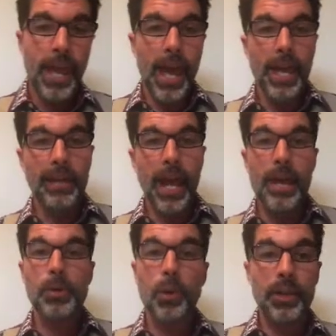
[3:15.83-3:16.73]
And
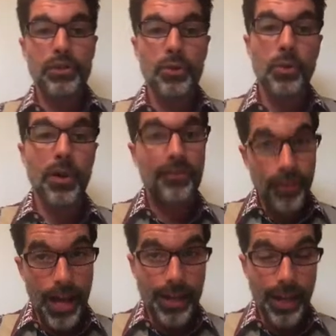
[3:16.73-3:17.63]
I'm going to
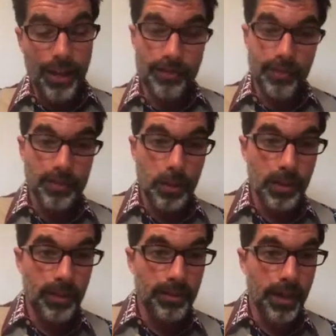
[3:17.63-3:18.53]
finance some of
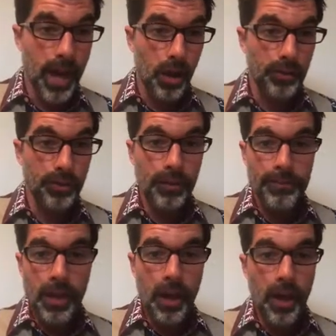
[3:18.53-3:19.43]
these accounts.
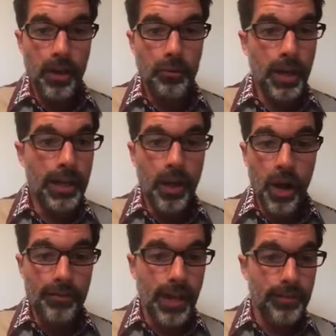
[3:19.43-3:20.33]
Right now,
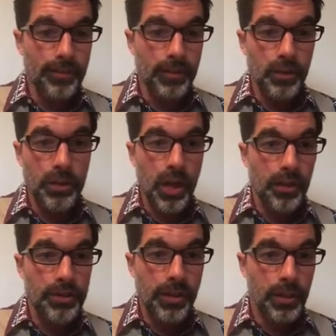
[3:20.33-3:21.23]
I've got
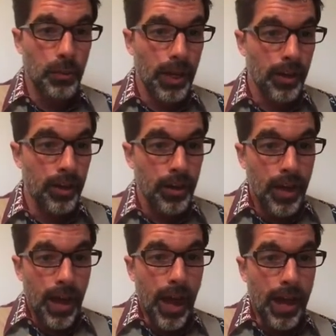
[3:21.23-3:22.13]
$0 everywhere,
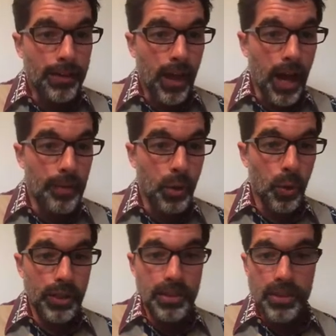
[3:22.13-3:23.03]
and I'm
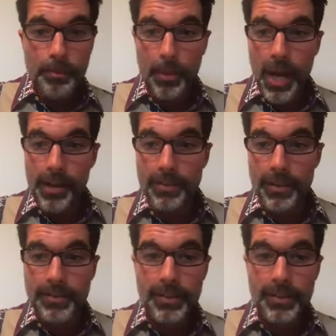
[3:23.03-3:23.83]
going to deposit